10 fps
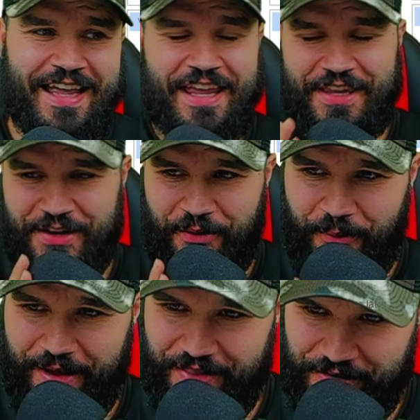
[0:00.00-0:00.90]
you know
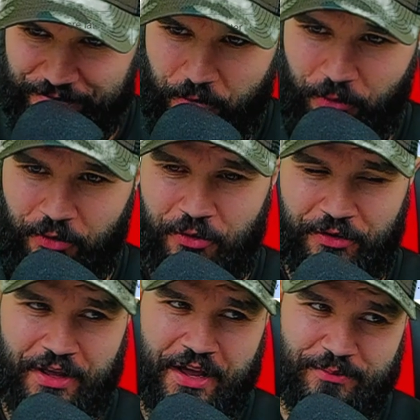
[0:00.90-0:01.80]
where these folklore
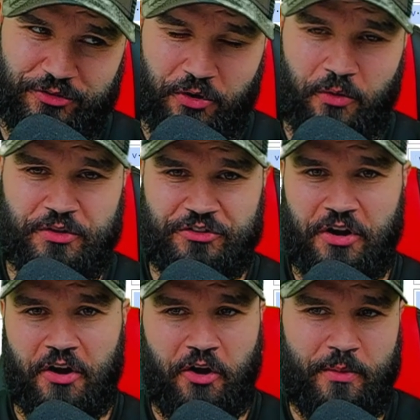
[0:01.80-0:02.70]
stories
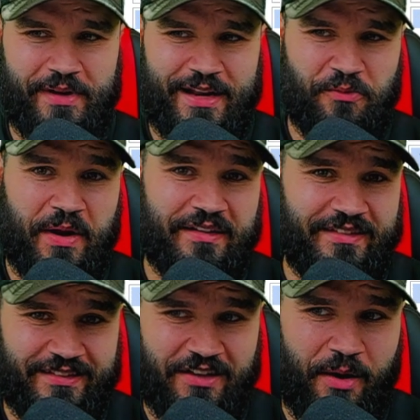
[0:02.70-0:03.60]
start coming in, when
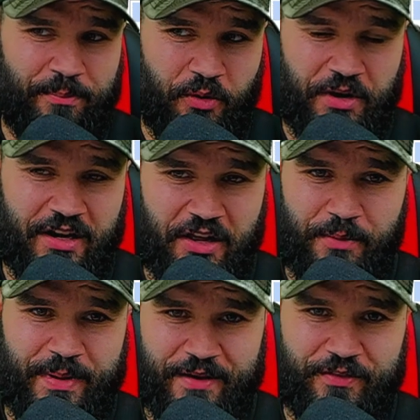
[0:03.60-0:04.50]
they start putting a little
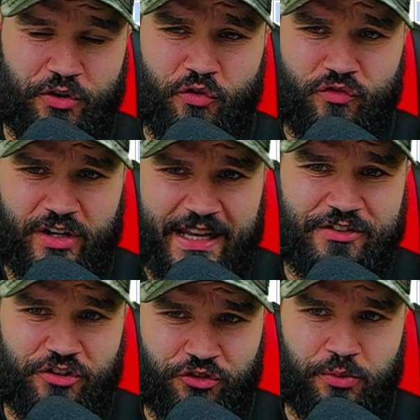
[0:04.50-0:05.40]
bit of a
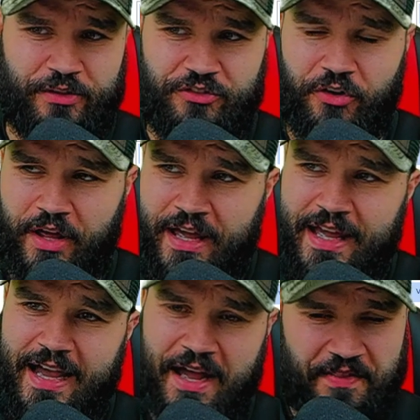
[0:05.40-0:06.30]
religious twist on it.
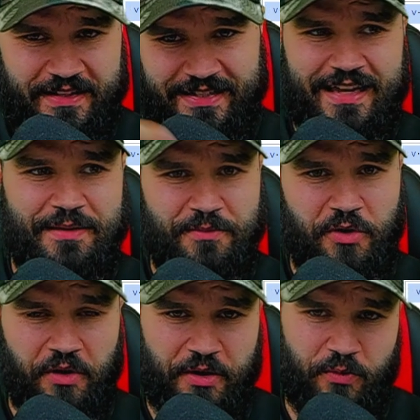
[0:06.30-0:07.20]
At the time,
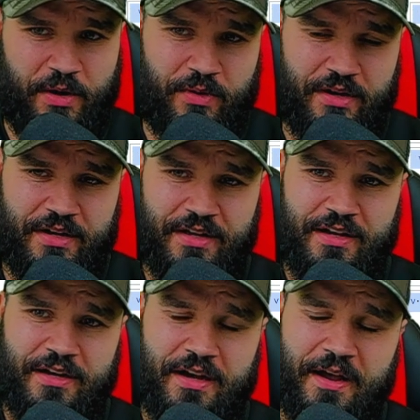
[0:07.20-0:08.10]
all right, we were
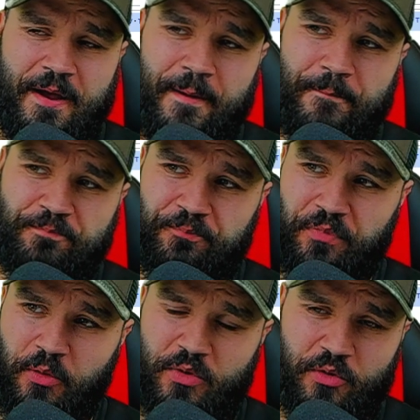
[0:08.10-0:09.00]

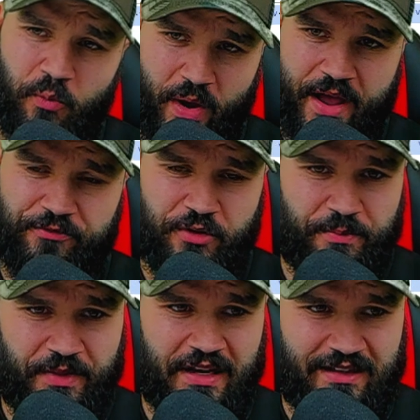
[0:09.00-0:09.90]
aware from
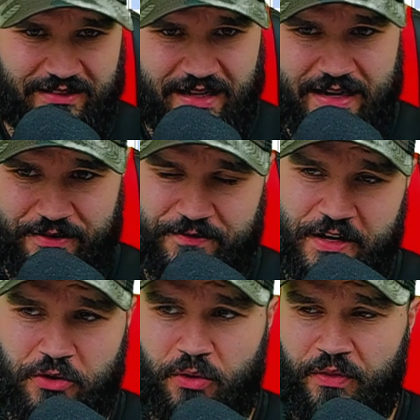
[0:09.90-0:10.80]
the last kind of
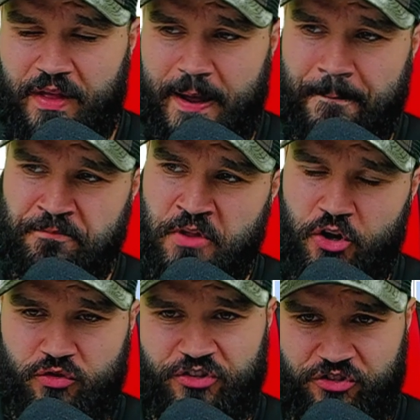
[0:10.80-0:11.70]
video that
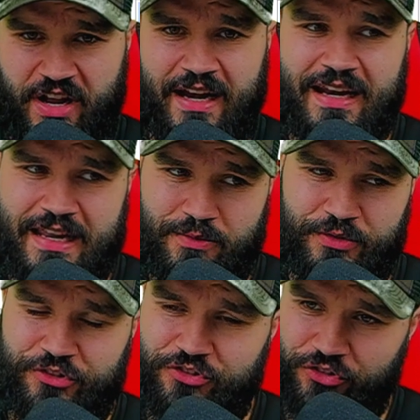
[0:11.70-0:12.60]
Christianity
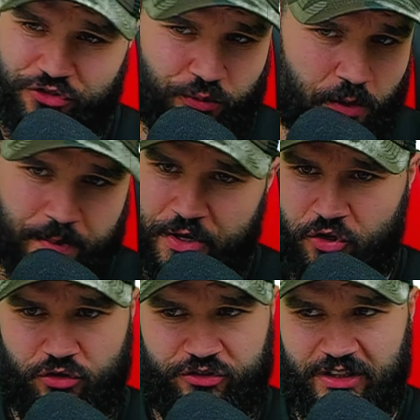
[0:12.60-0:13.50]
was just swooping
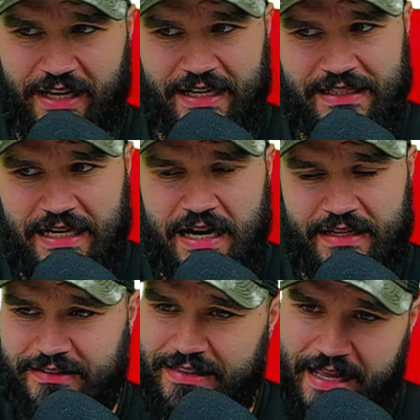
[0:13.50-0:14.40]
across the land,
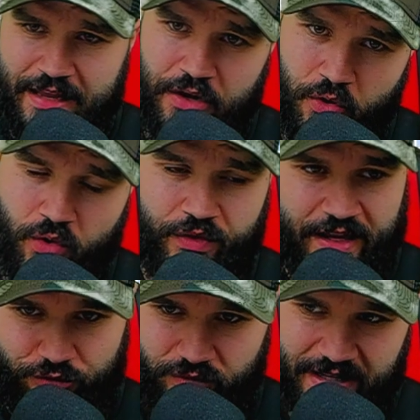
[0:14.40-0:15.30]
guys. And there you go,
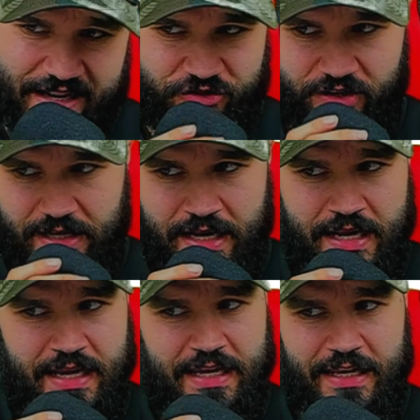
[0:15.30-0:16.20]
there's religion,
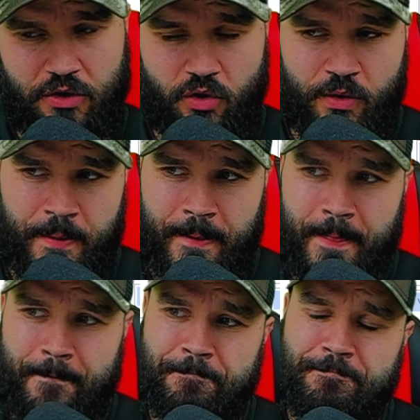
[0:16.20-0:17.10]
you know.
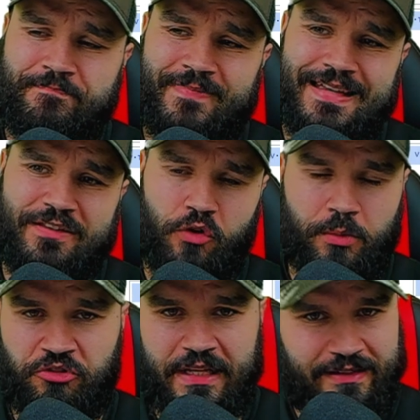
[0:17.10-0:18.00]
It's
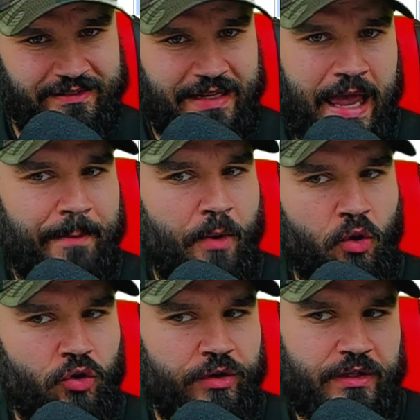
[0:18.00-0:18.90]
almost like a
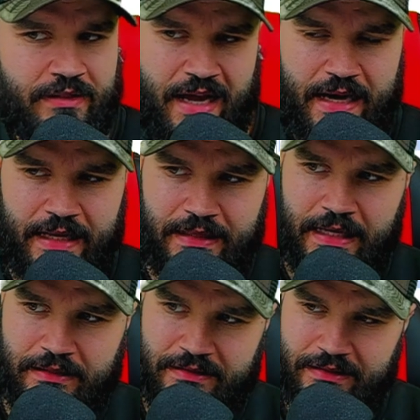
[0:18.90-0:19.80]
scaremongering tactic
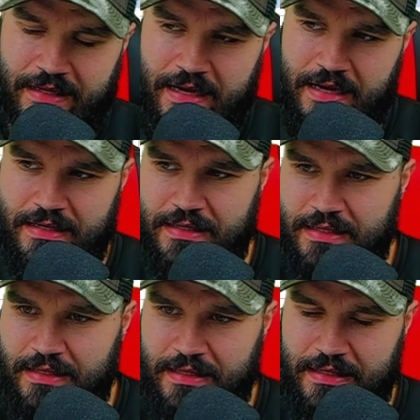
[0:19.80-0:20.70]
that's...
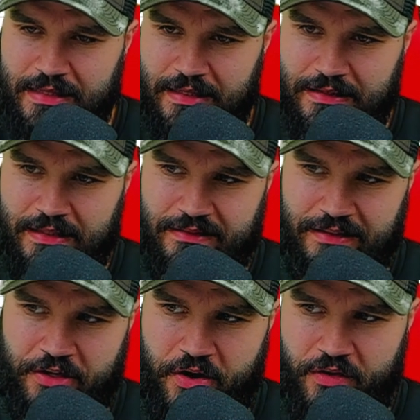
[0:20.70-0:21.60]
that's
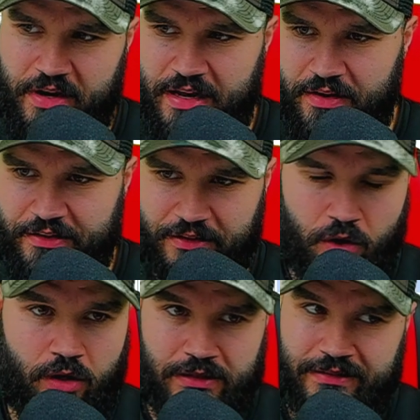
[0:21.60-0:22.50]
occurring here. It's
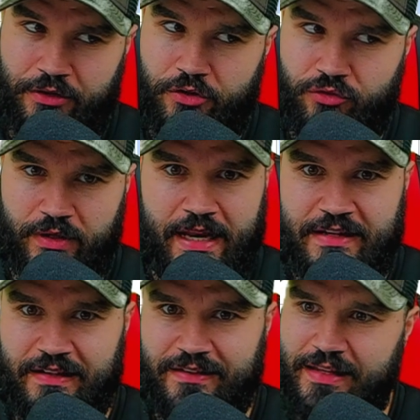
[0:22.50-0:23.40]
a
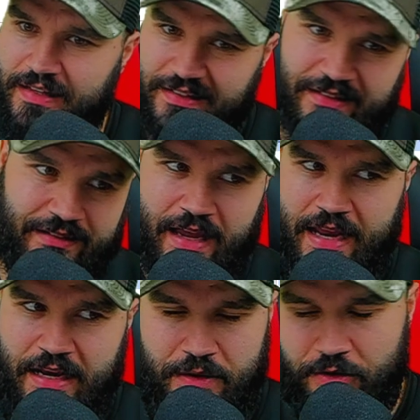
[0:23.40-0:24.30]
religious thing. It's a
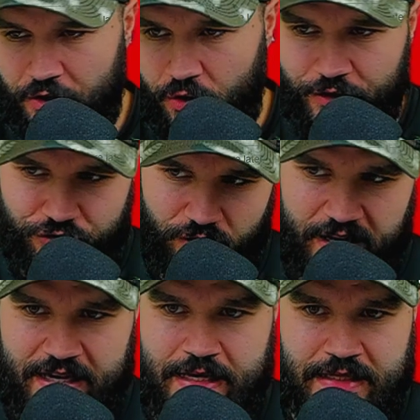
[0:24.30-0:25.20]
sign, and you know, trying
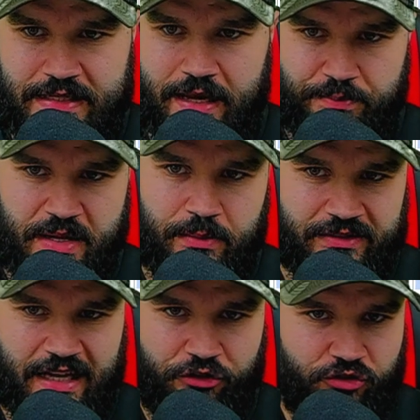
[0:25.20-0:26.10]
to dictate people's
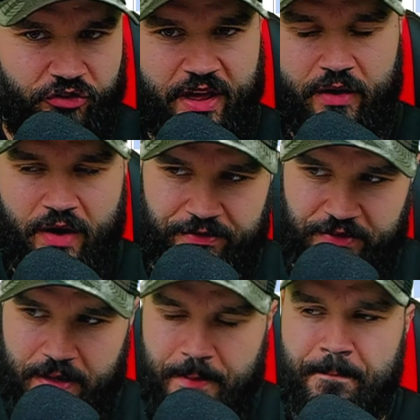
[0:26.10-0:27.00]
actions thereafter.